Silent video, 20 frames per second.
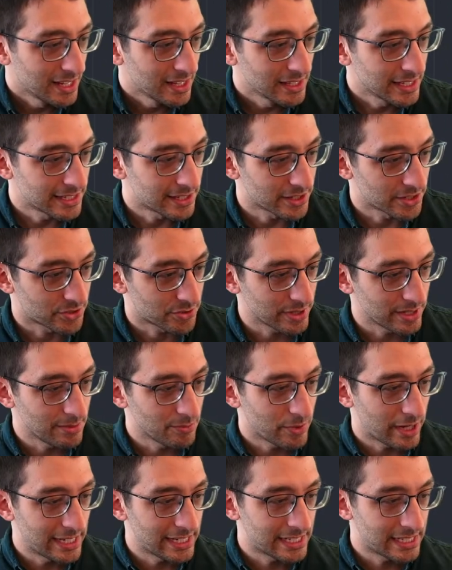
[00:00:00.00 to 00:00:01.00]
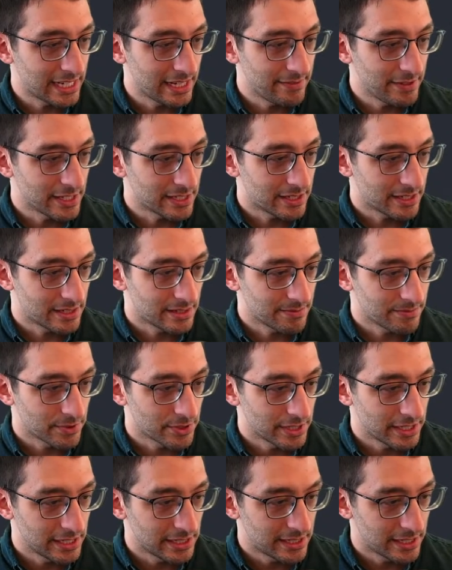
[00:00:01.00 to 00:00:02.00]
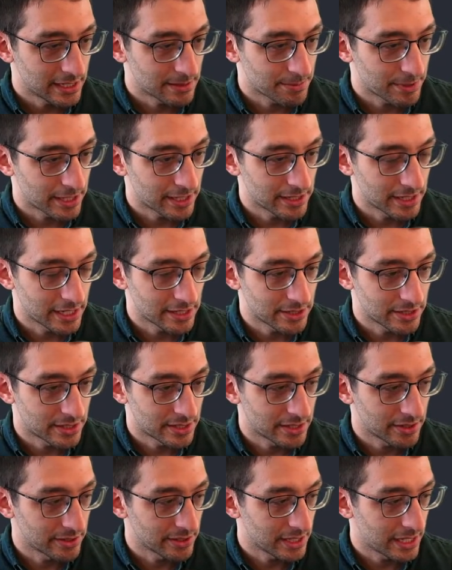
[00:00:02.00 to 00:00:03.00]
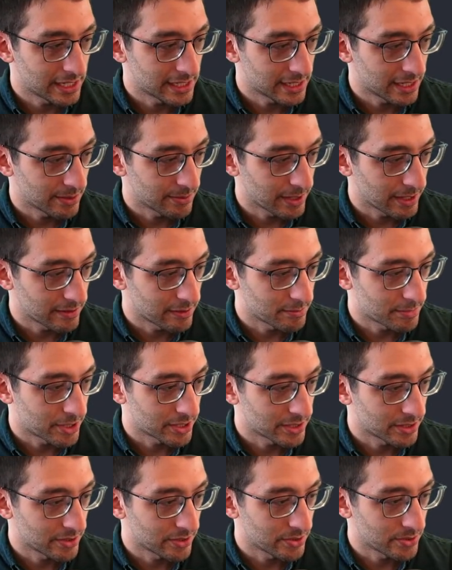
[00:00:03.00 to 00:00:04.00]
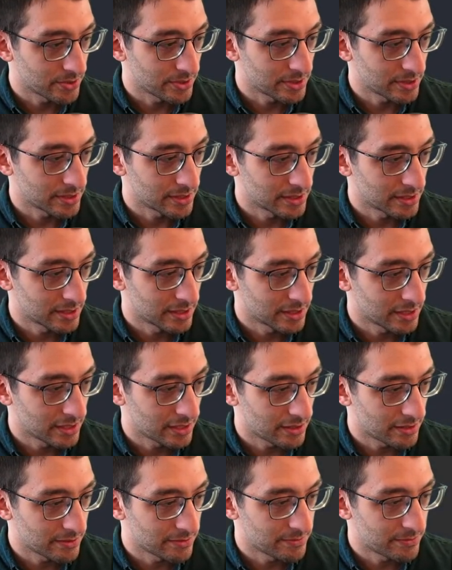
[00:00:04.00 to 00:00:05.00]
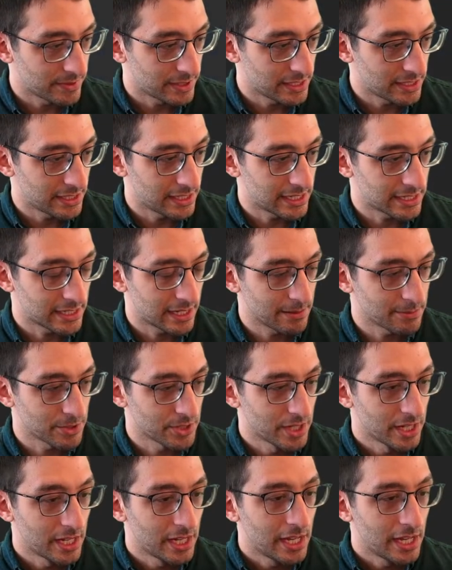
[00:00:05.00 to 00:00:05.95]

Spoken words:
Late to the stream, why is saving system for an ECS product not just serializing relevant parts of the whole of ECS table?